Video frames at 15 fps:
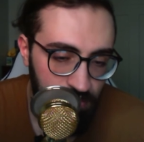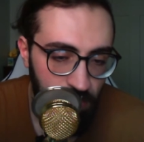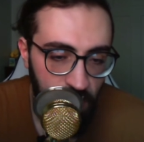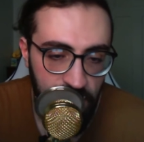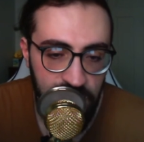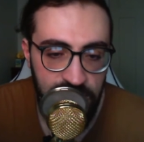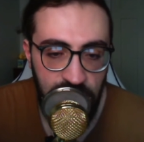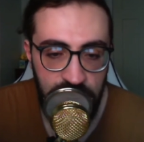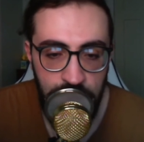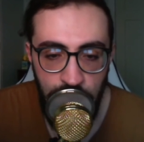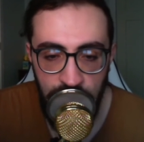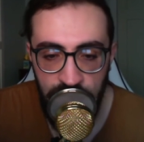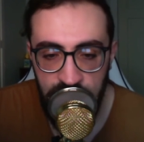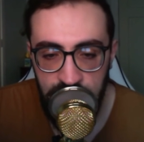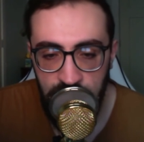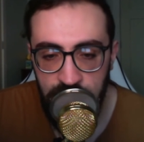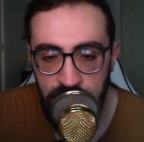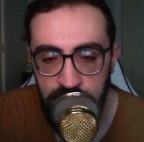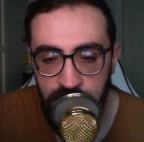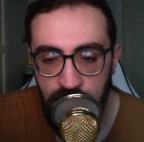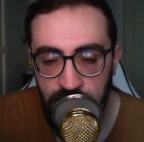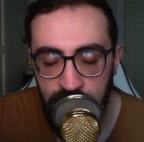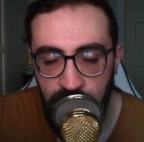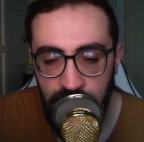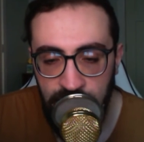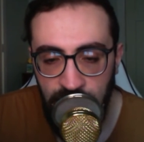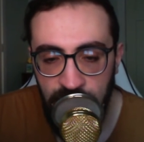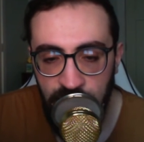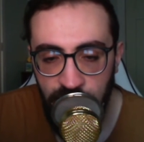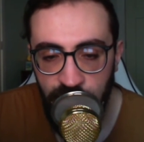it stuck to me ever since. And then I
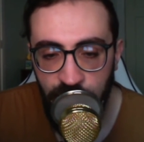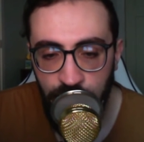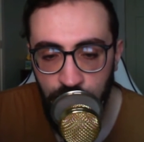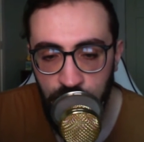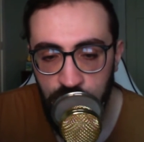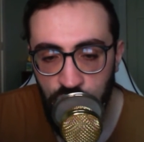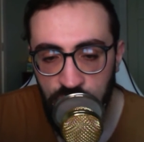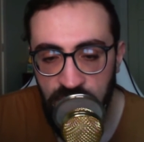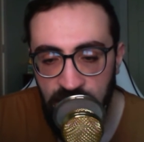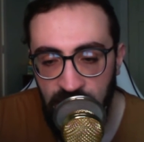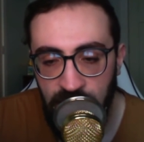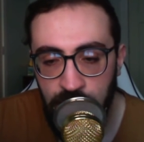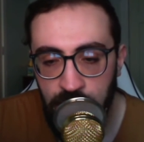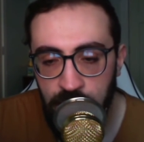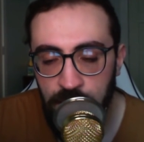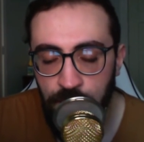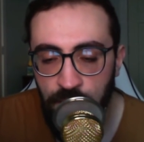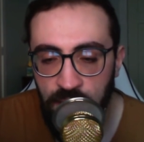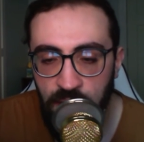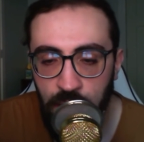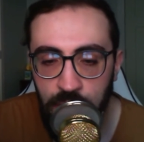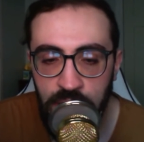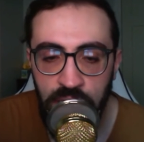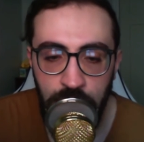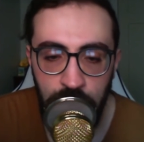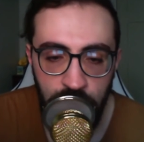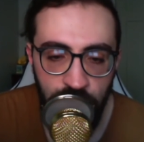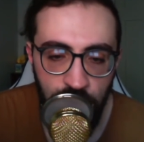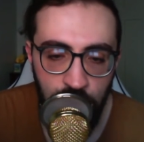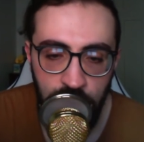kind of took that, carried it
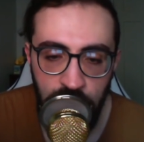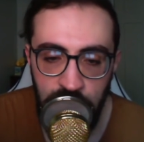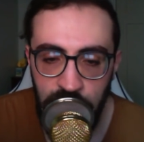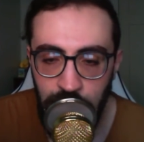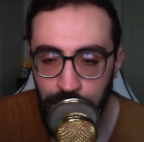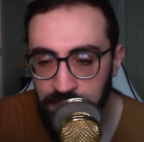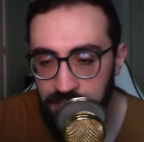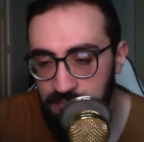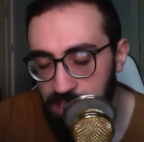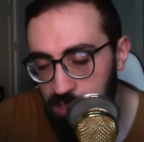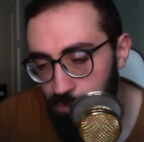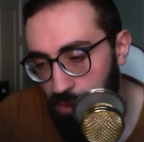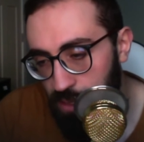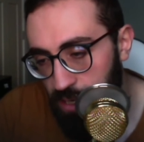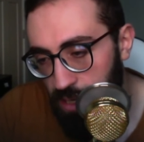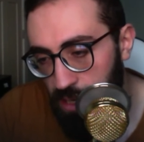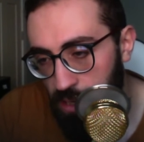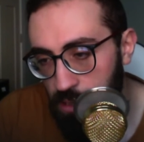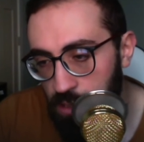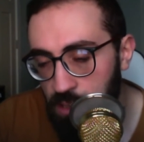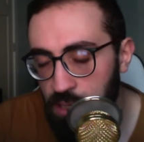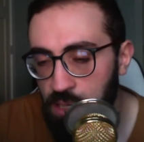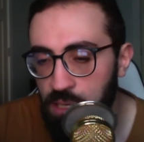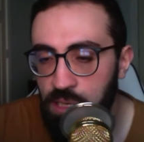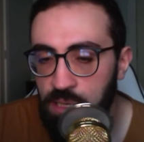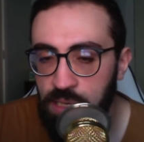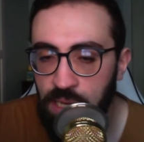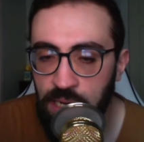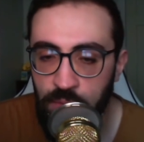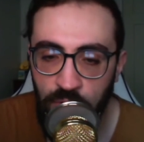over, created a business plan,
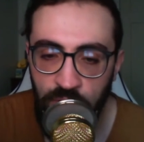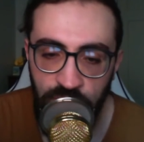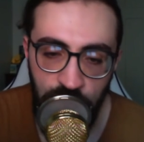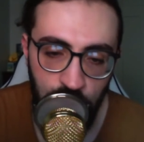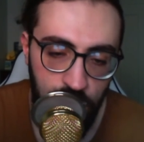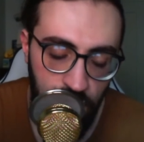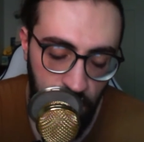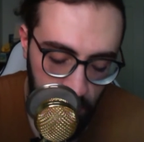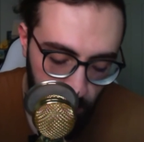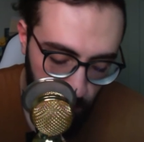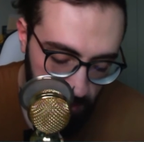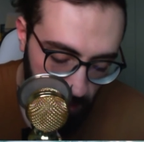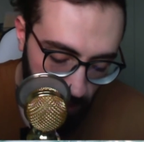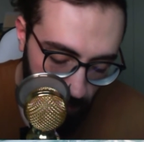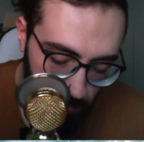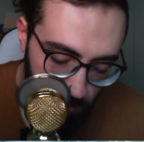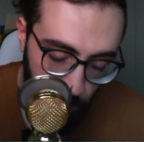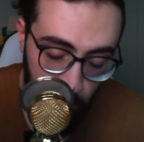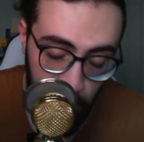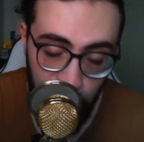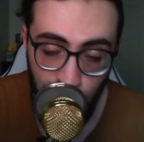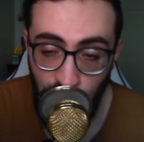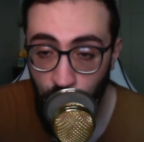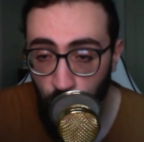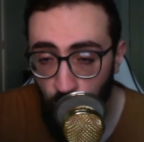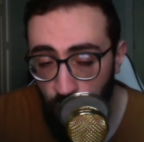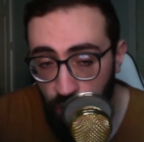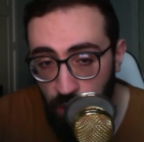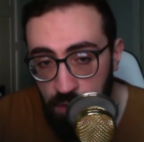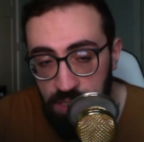got it reviewed multiple times by multiple
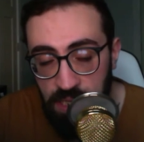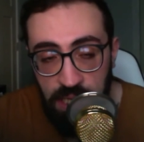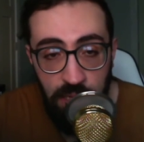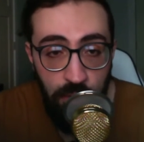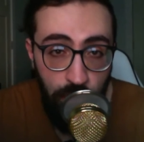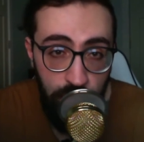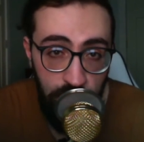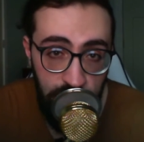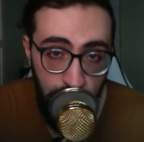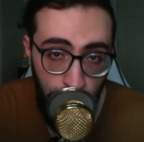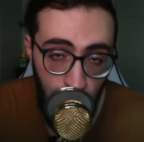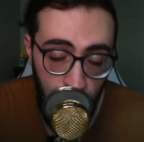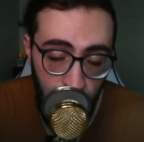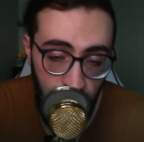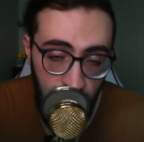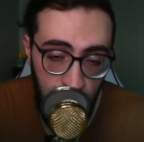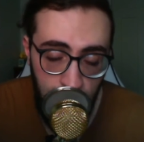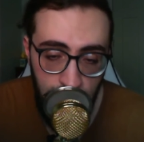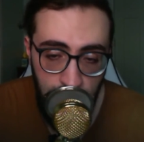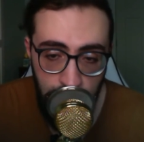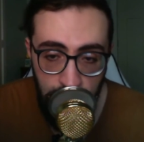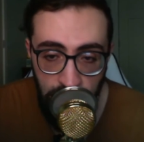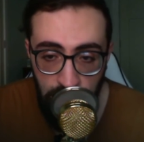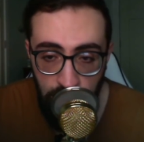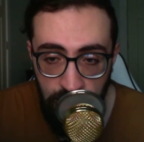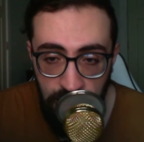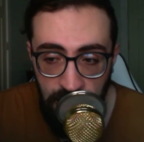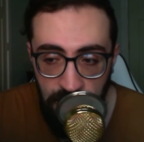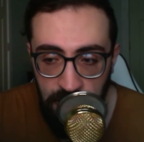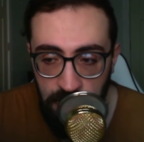lawyers, had the lawyers approve it, kind
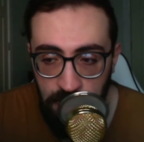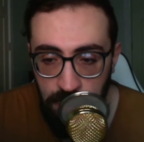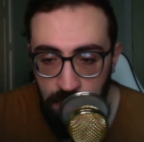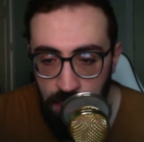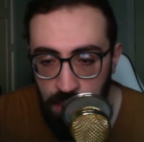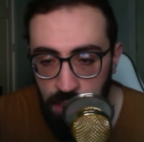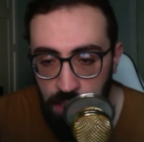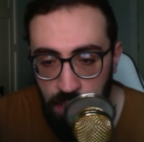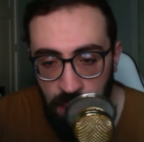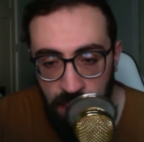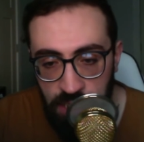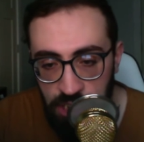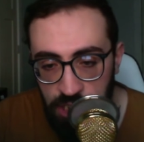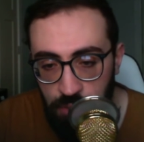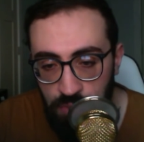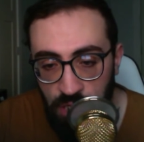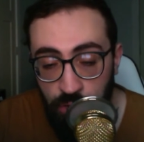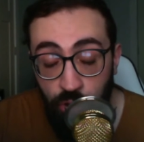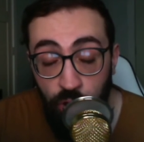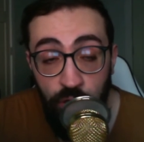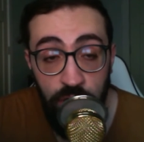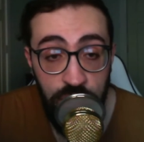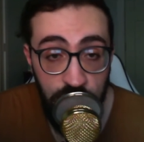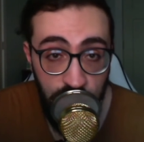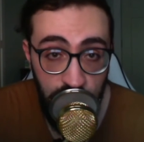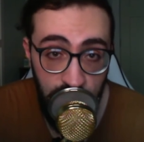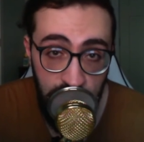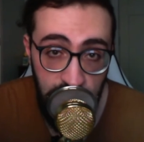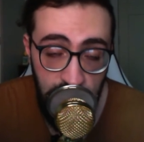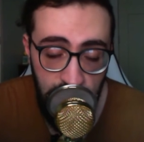at it, and just was a long
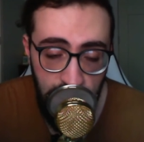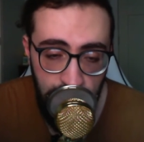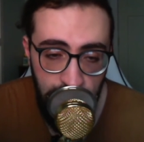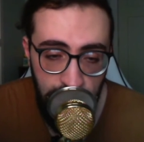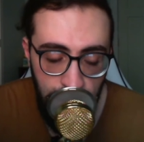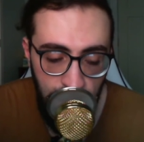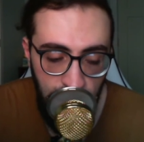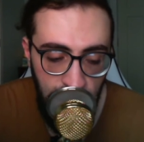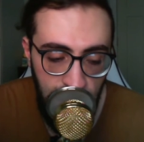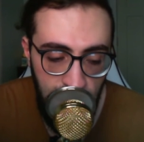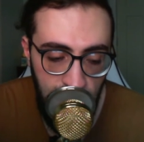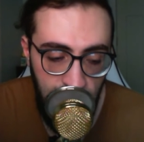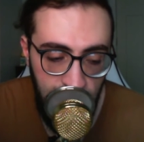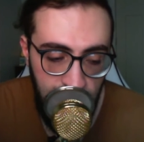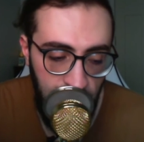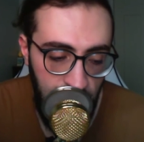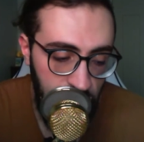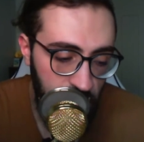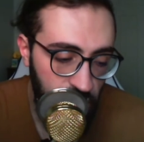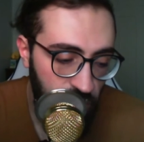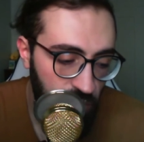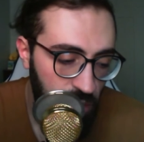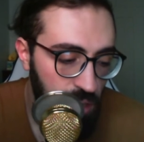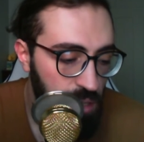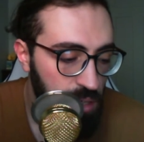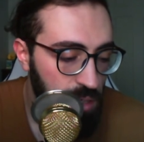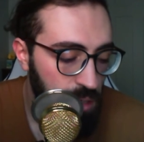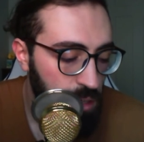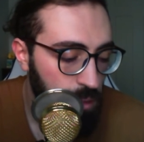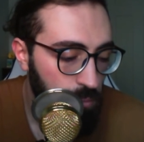journey. Um, and I kind of
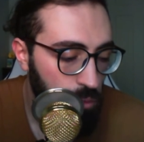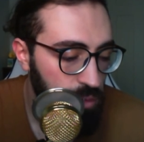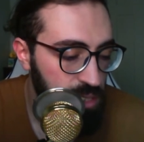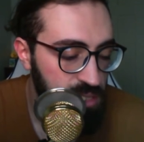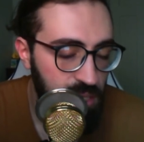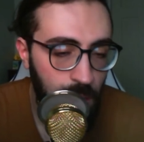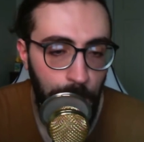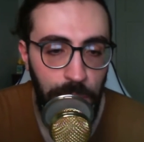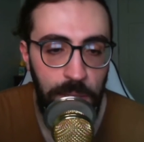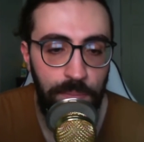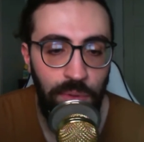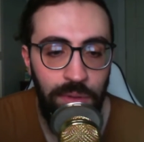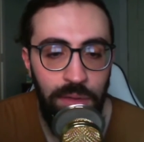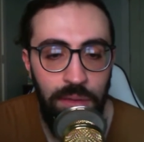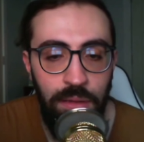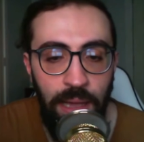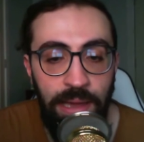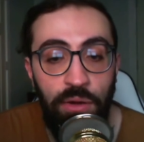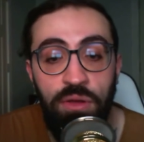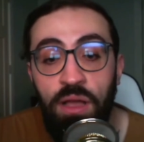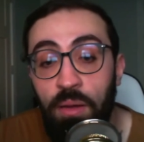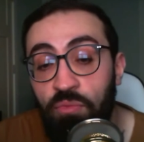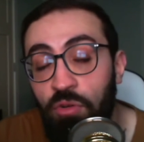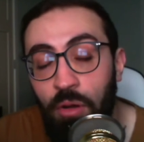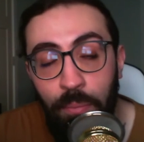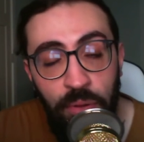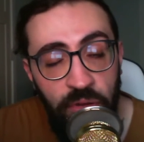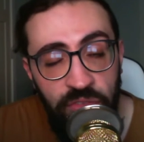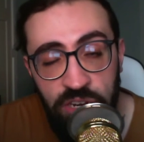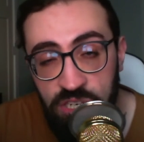um, always tell people I don't come from a
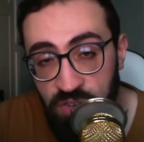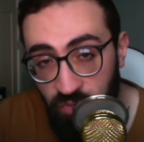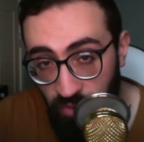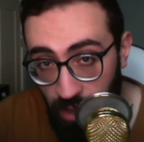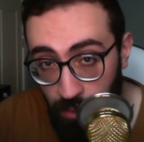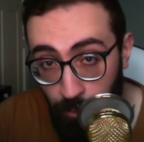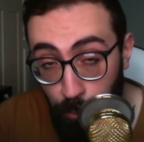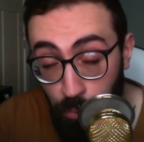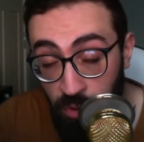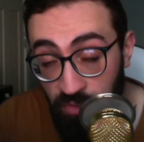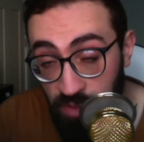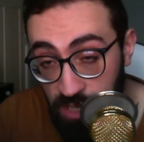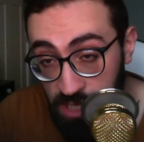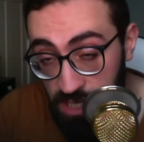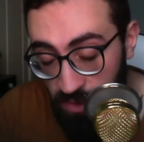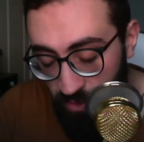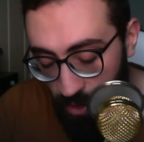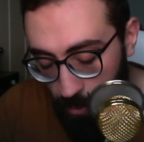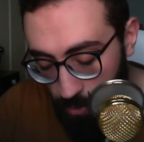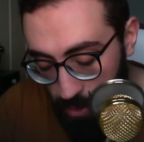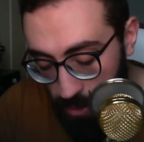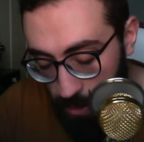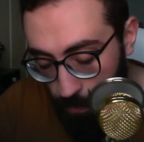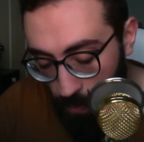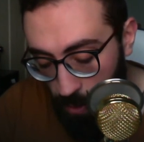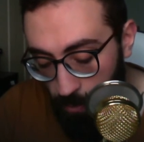privileged fa privileged family.